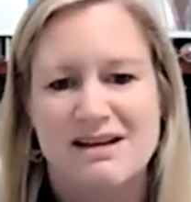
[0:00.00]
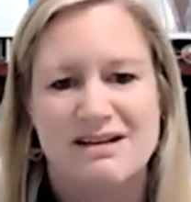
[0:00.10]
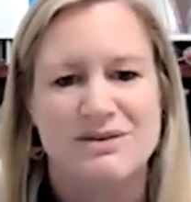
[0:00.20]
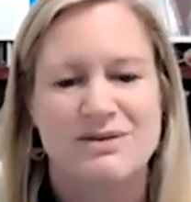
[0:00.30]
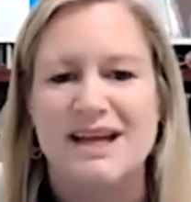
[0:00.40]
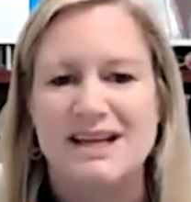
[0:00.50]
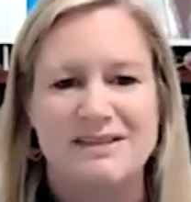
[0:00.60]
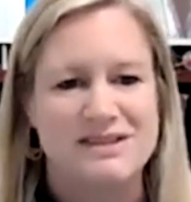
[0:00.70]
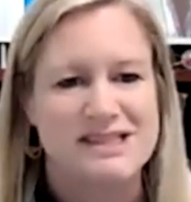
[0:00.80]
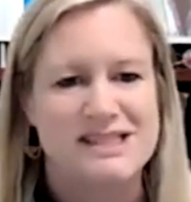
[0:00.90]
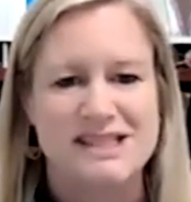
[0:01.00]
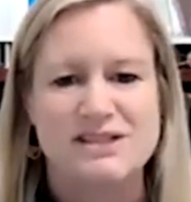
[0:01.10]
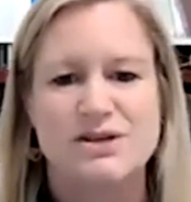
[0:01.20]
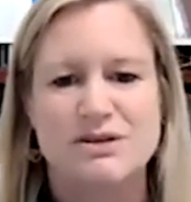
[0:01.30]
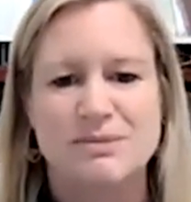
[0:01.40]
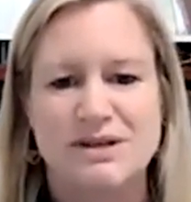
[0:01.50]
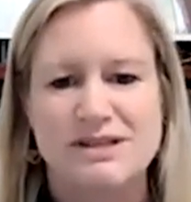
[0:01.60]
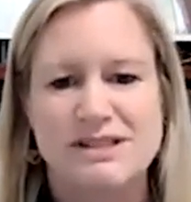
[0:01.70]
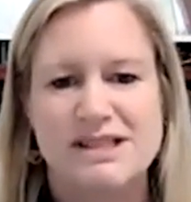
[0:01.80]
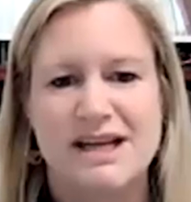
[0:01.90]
you can't even see tumors.